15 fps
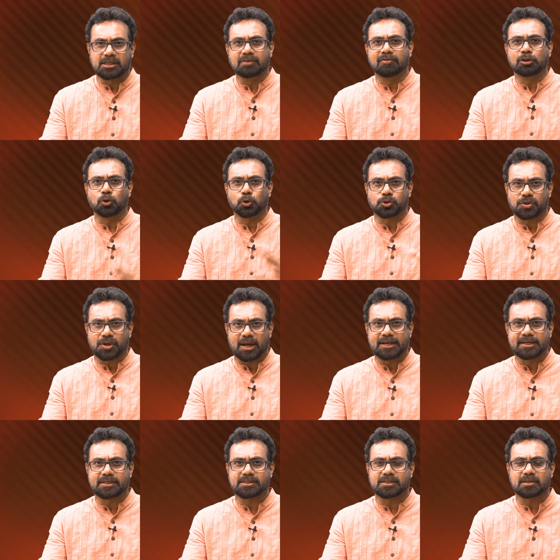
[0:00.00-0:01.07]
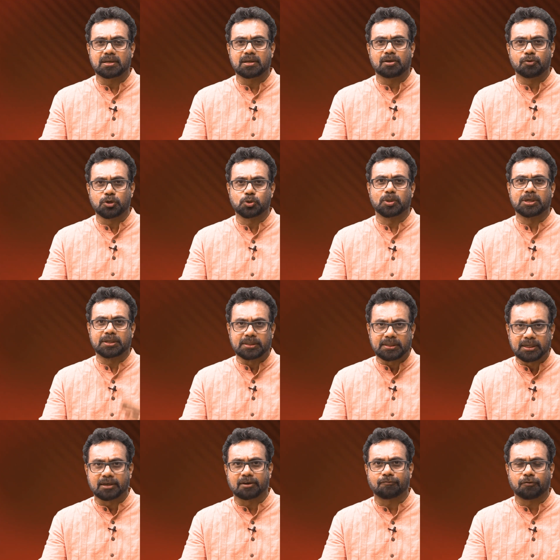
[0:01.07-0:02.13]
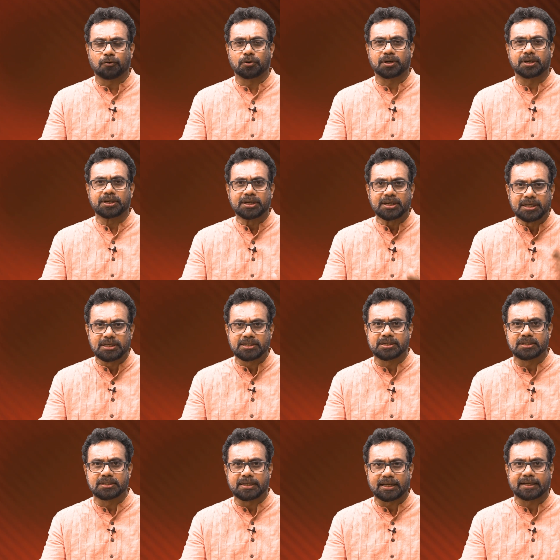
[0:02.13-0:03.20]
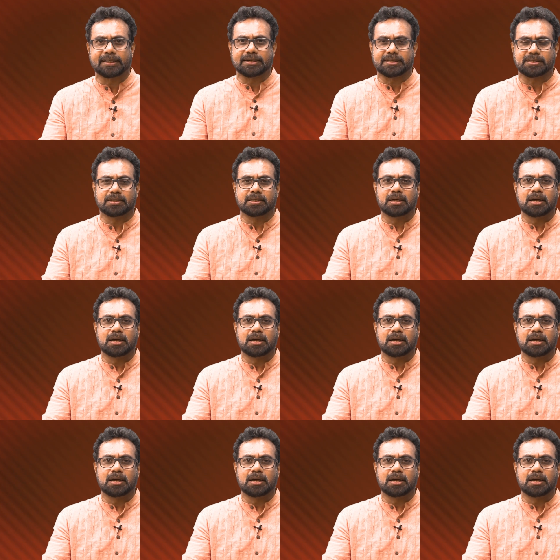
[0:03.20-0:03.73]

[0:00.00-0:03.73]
Even those rights which were there for years and decades